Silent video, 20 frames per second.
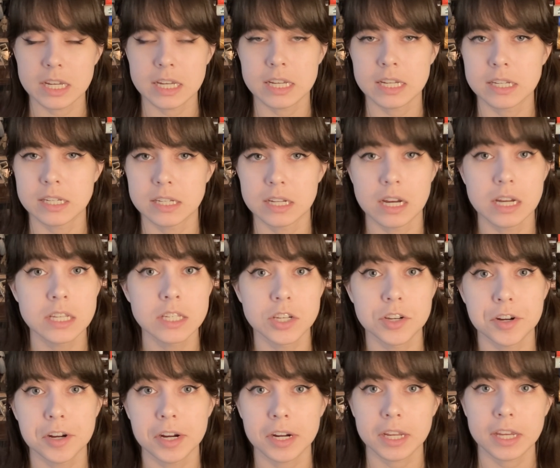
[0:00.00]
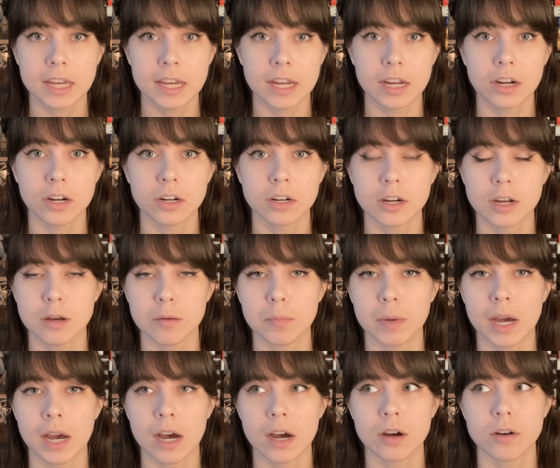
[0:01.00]
He does not care
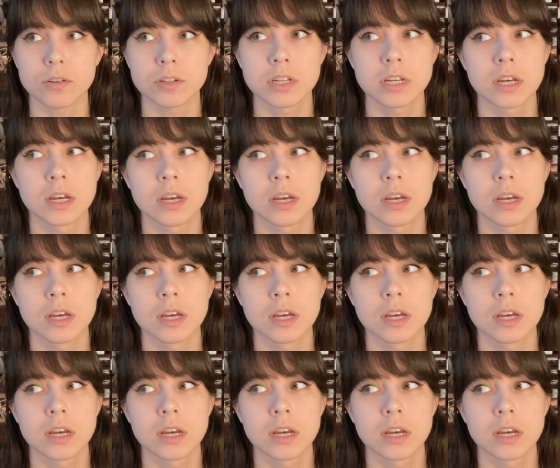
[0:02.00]
about